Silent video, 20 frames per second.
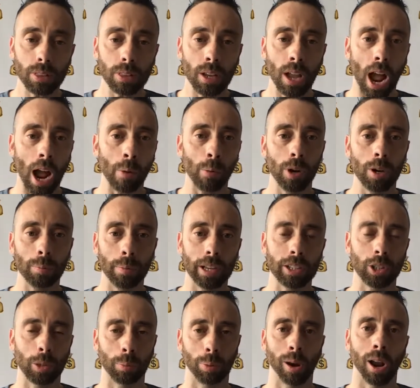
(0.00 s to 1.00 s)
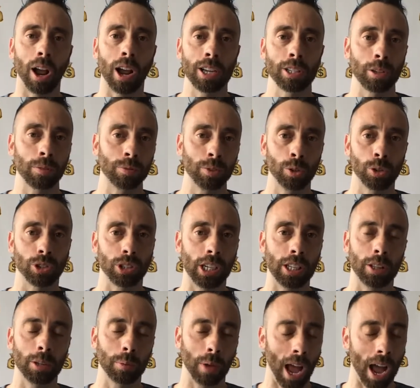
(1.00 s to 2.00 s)
I wouldn't be surprised if you see
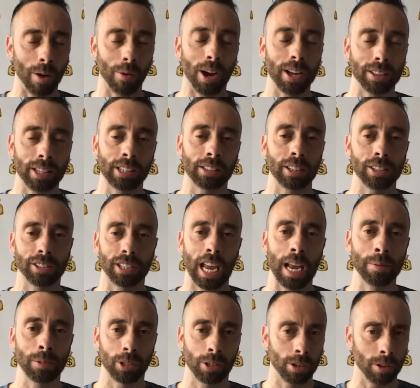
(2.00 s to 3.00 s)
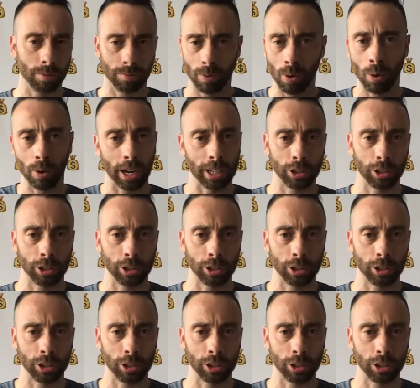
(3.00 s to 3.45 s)
how I think this game is going to unfold.